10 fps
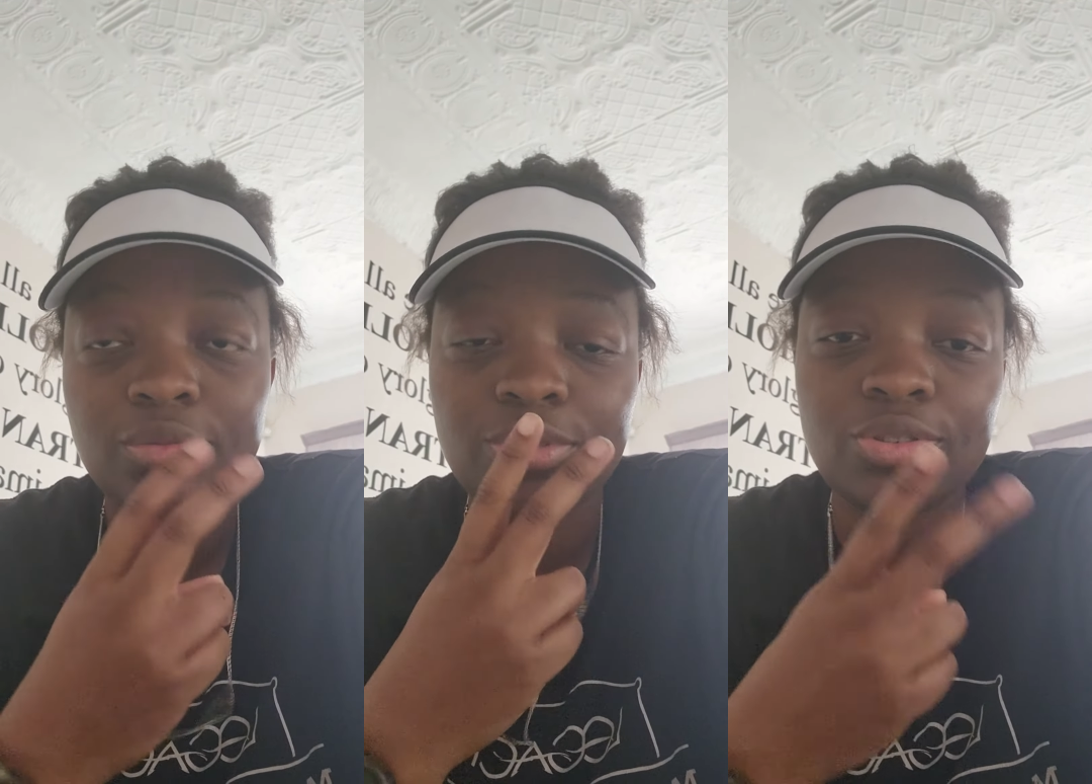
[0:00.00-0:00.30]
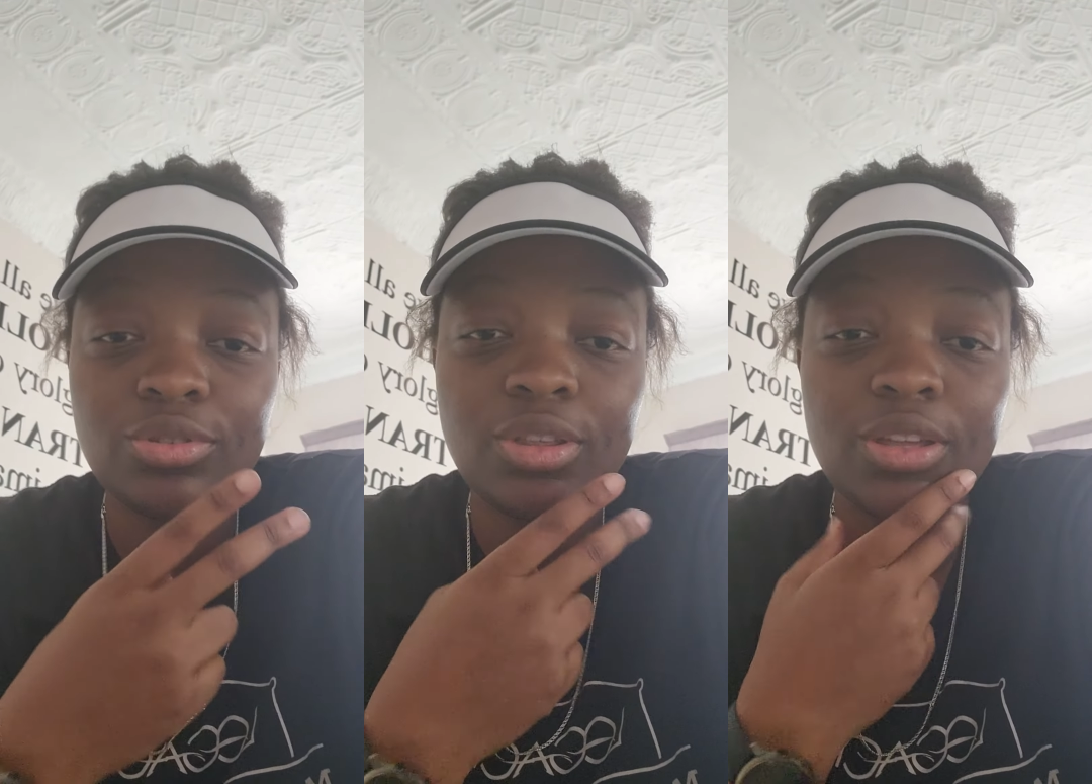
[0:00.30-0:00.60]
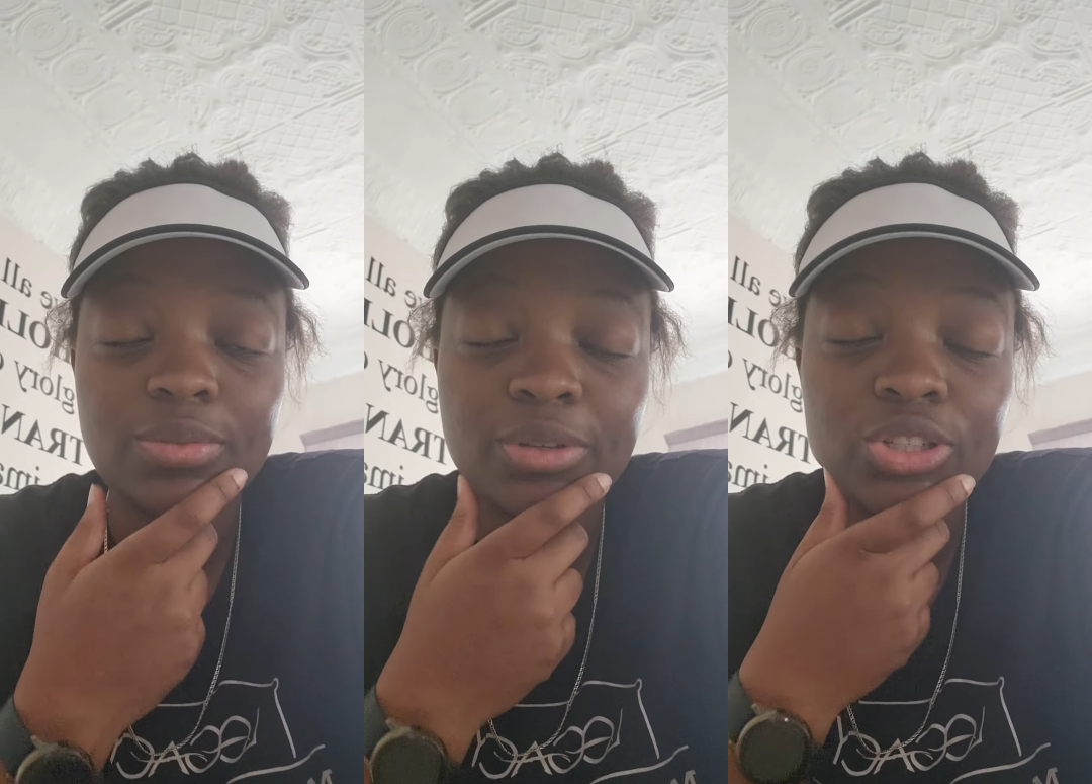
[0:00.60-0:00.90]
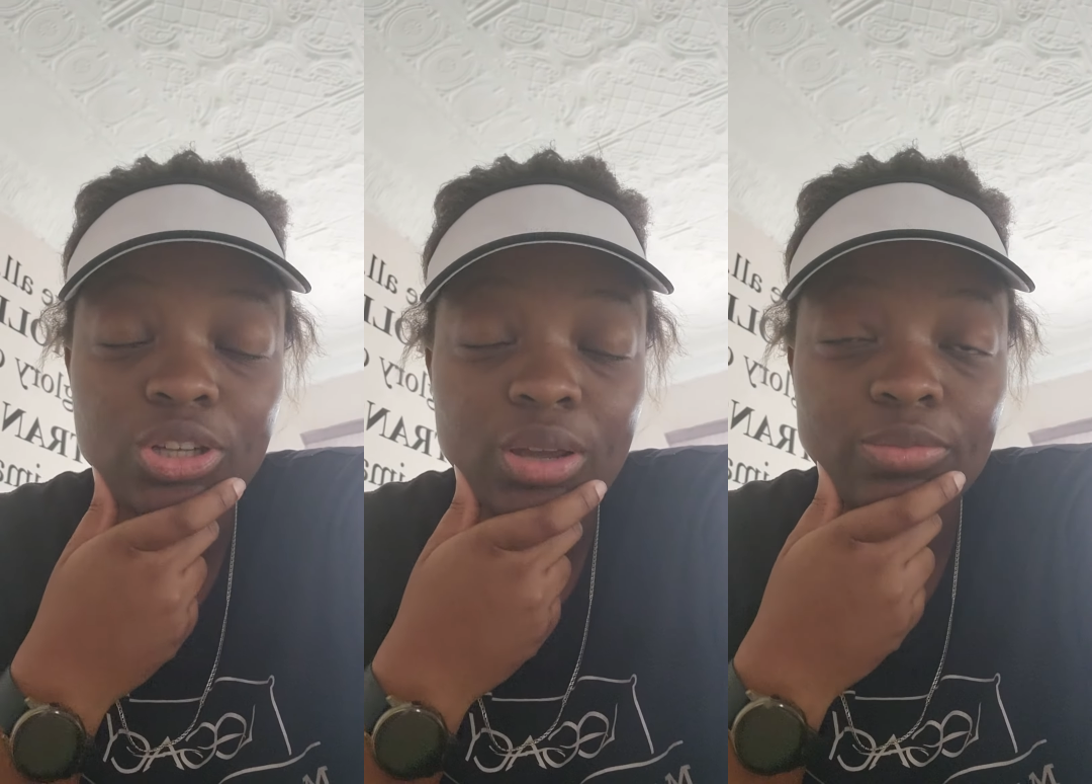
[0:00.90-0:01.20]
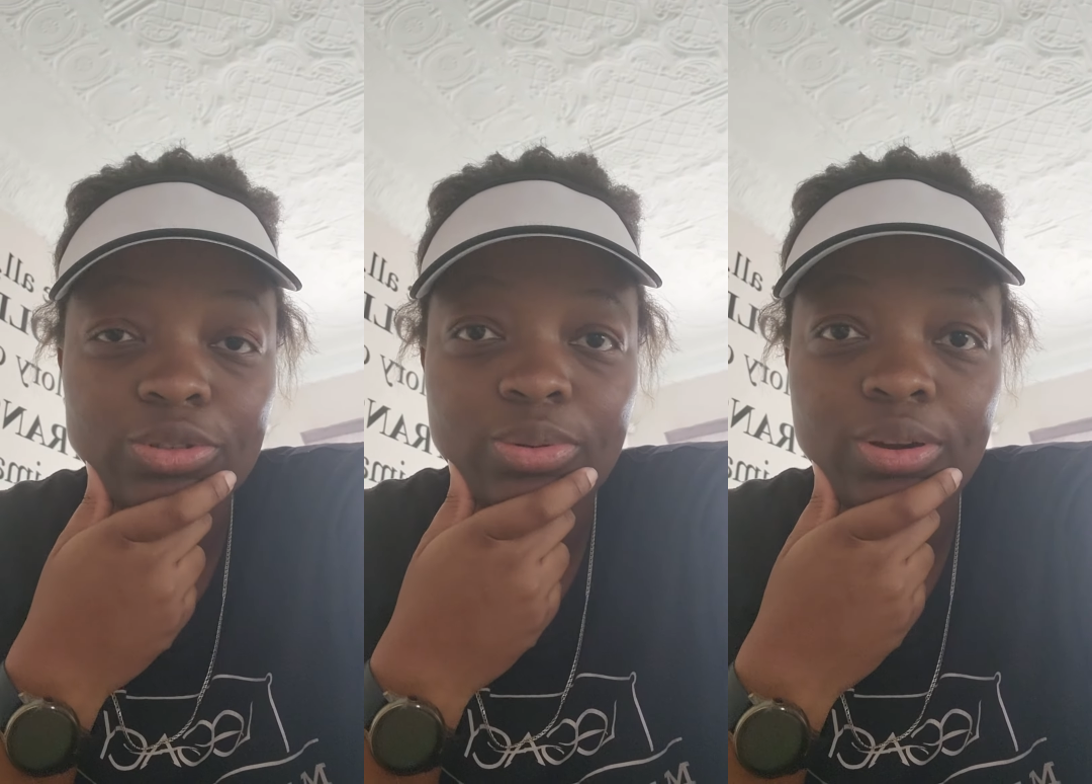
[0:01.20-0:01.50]
was two things, but
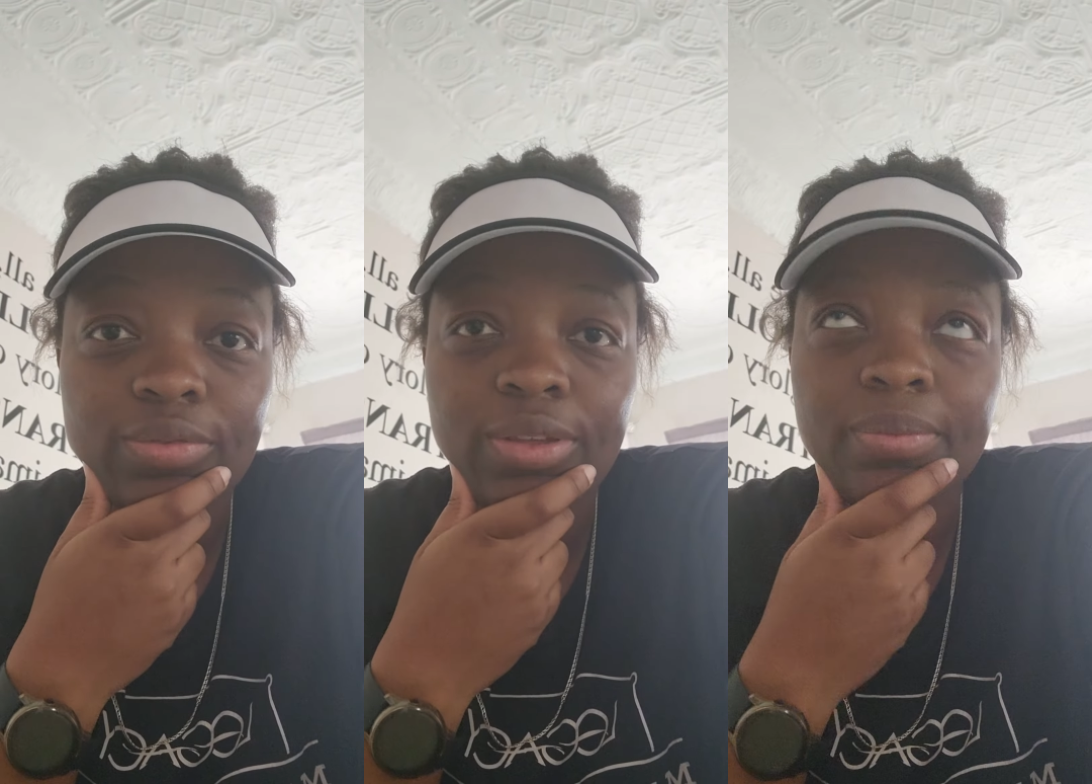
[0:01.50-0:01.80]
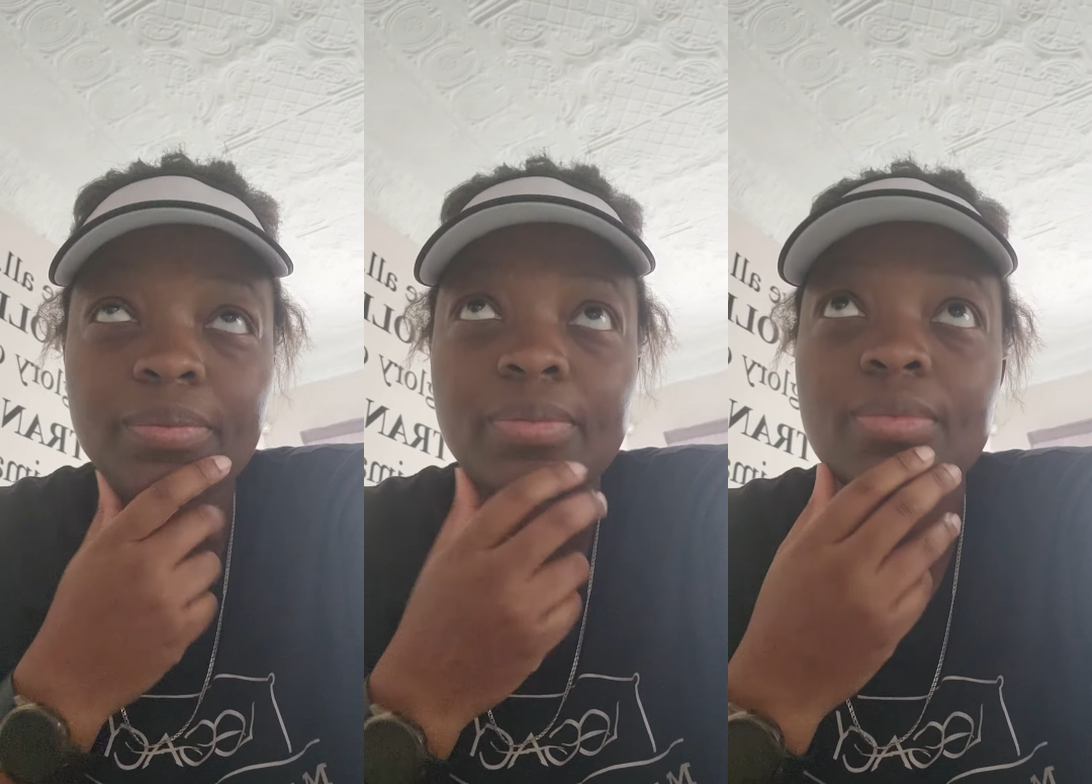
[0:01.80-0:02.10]
shame was one of them.